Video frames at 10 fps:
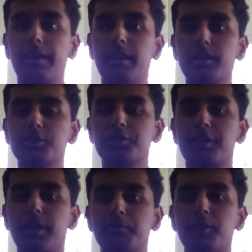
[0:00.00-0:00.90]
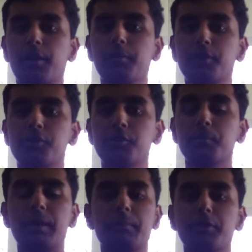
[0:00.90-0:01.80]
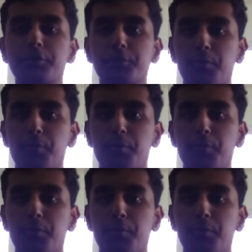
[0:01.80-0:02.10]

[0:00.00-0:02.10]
Hey guys, so today I'm talking about the new Baby